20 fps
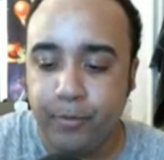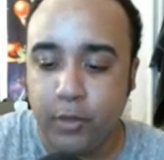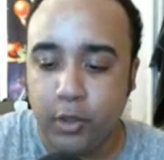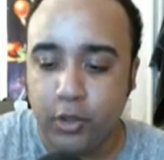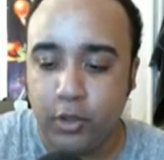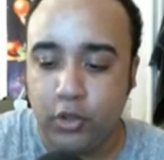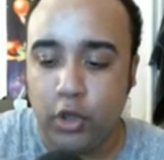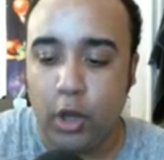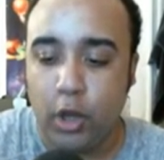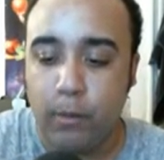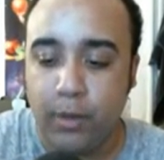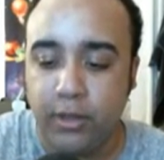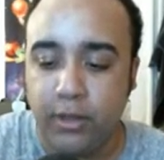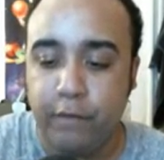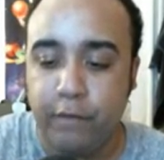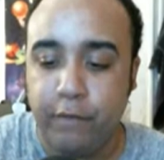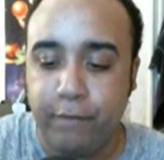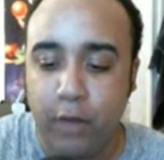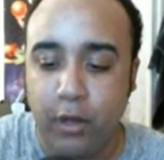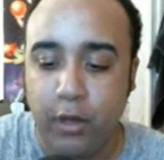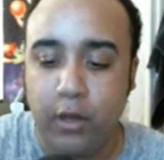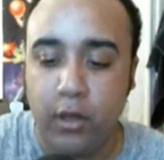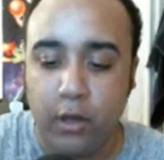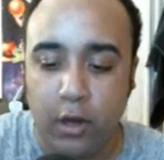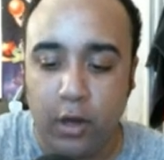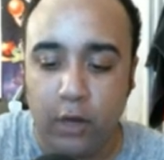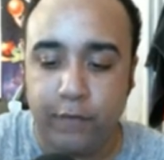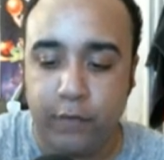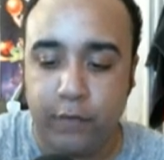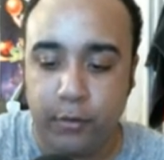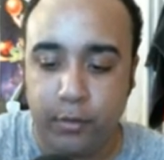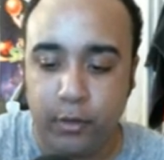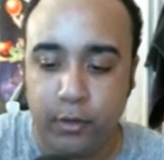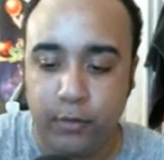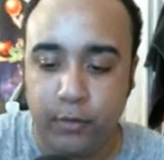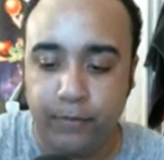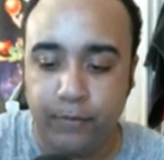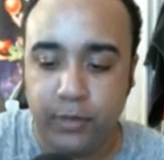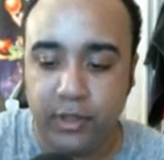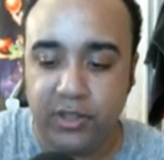so motherfucking comfortable
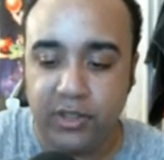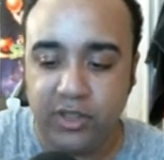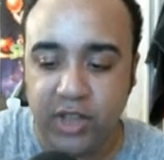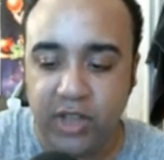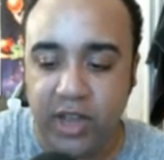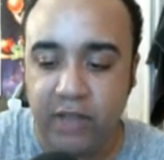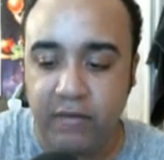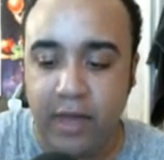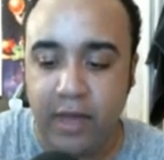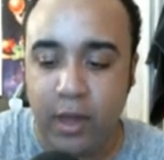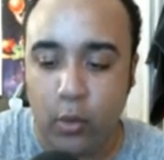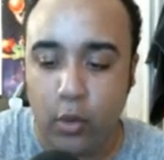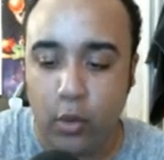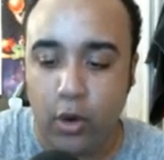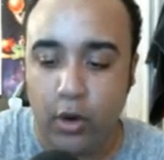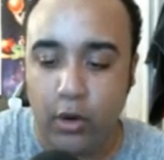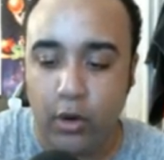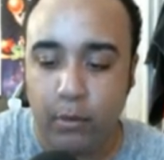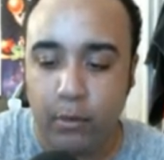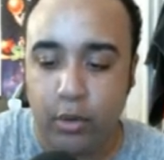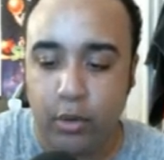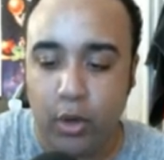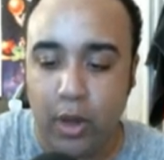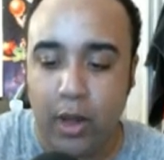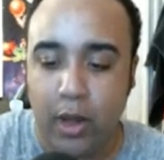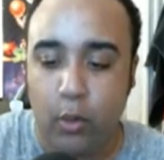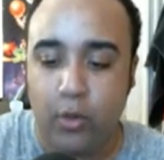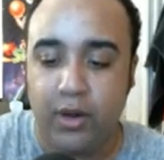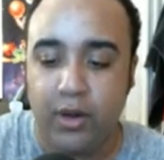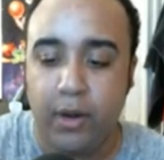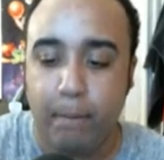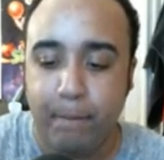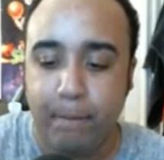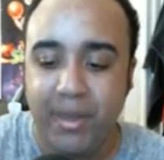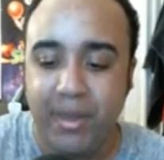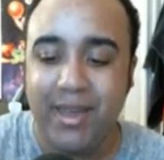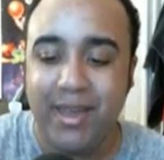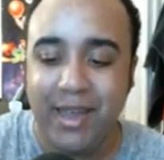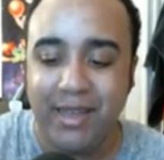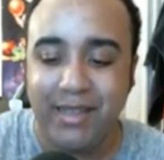saying that word, bro? I want to
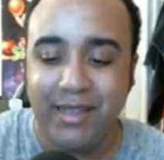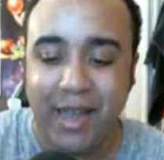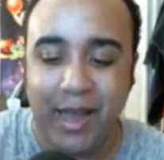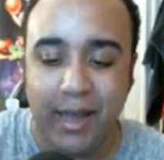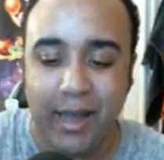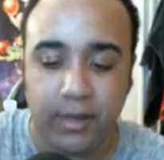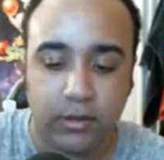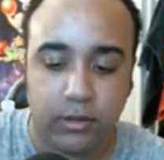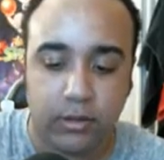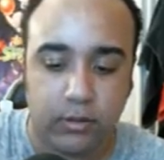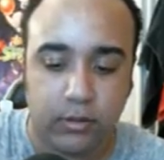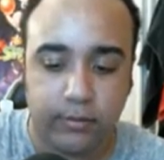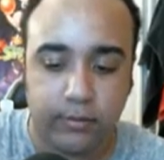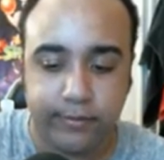beat his ass.